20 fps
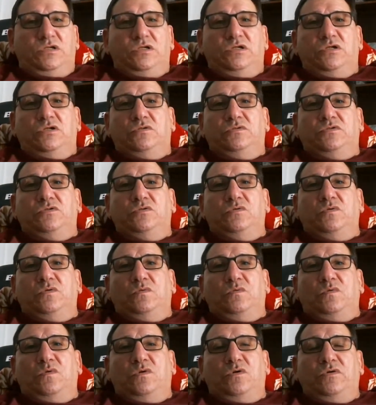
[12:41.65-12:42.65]

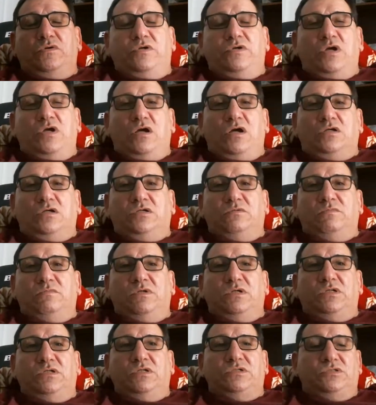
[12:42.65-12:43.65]
Doing Word
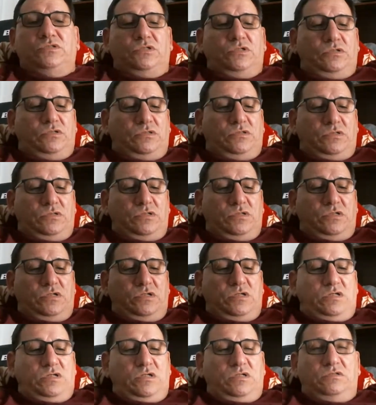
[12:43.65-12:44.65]
documents and
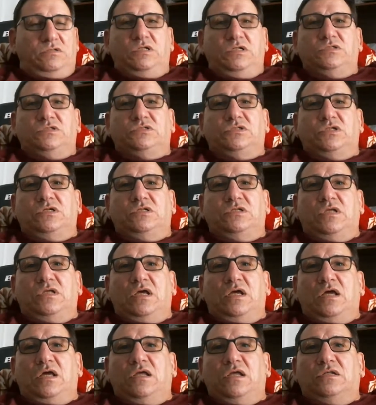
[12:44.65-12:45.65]
things like
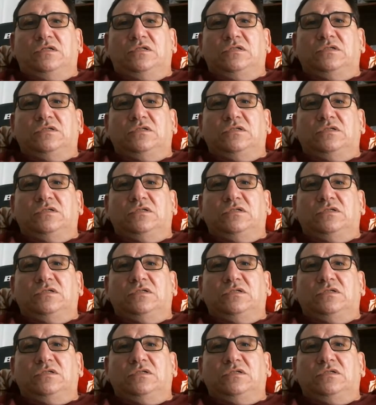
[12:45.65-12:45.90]
that.